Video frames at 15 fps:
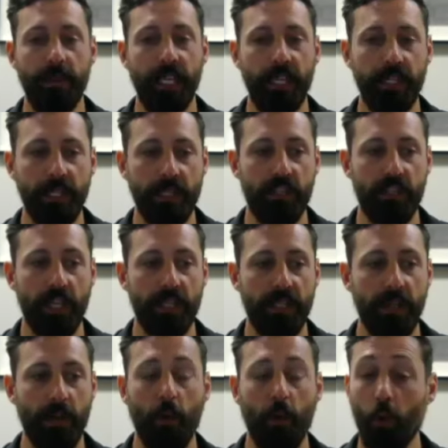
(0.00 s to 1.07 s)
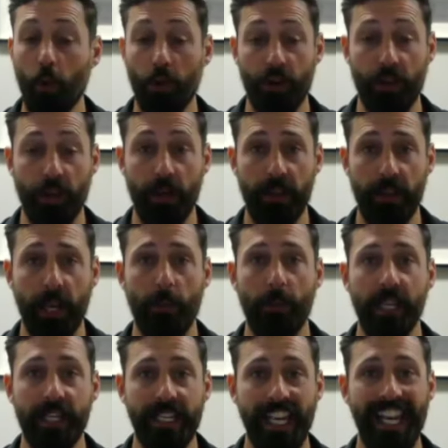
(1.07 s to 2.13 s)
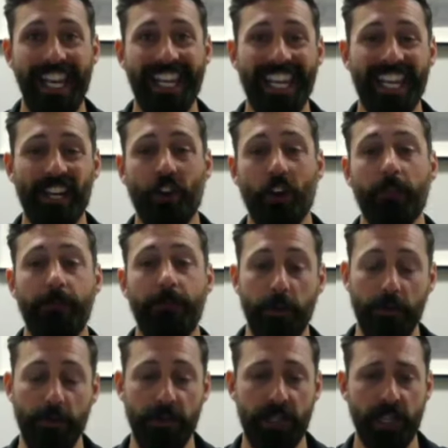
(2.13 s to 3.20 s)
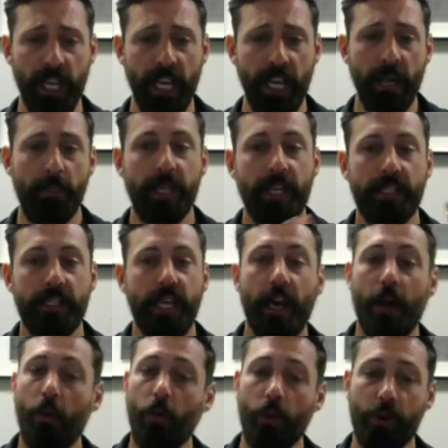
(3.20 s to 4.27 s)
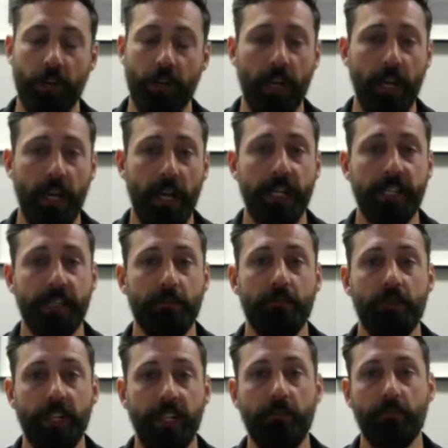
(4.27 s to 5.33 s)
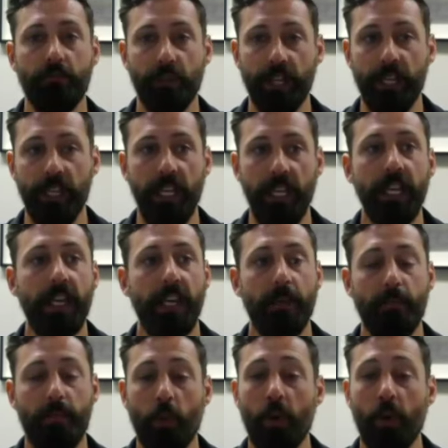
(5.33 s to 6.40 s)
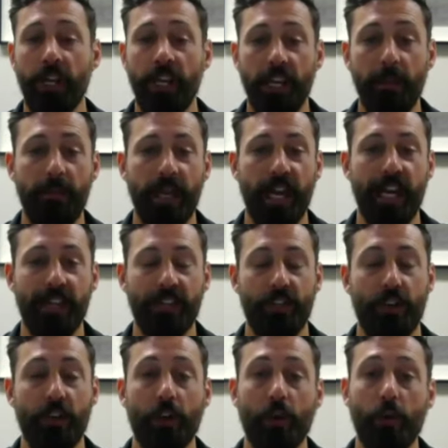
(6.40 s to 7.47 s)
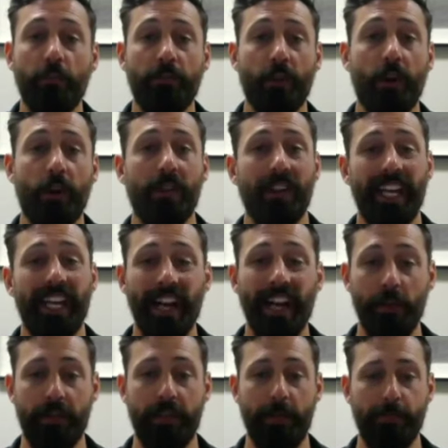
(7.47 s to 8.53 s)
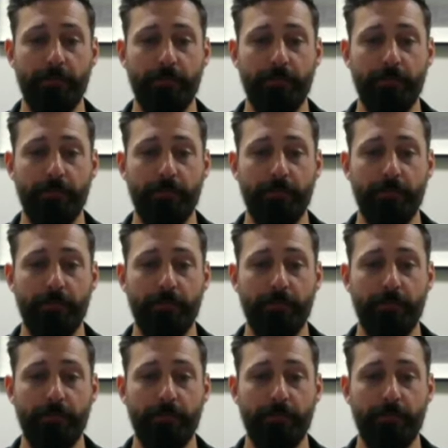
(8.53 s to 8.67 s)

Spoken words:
means is just the order that we take in our foods, because that order has a really, really important impact on our overall health.